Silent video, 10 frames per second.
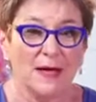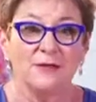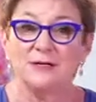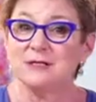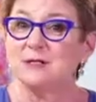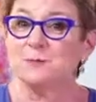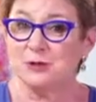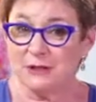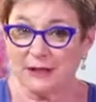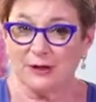This is
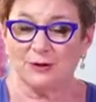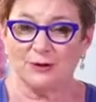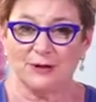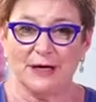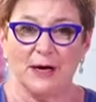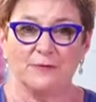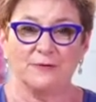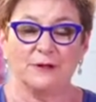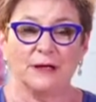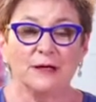particularly
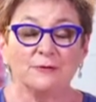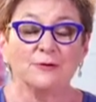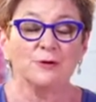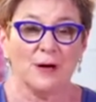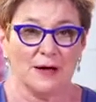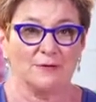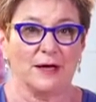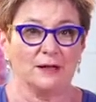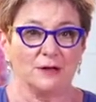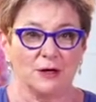helpful if you have
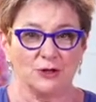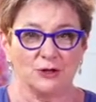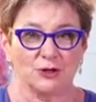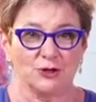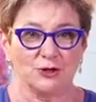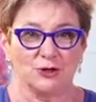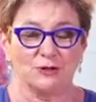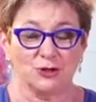a large journal,